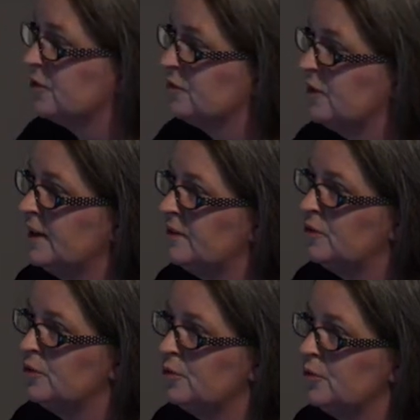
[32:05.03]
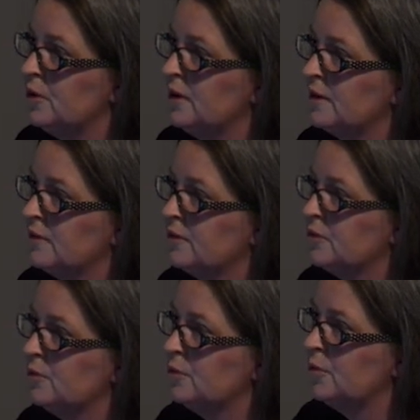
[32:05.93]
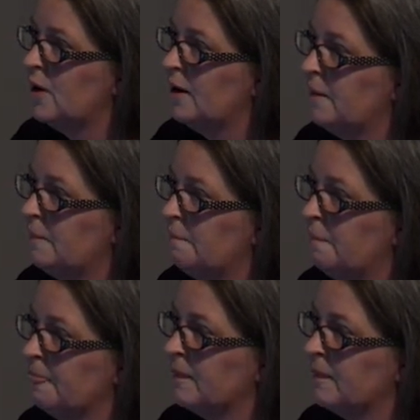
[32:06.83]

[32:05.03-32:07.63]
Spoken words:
of lead to a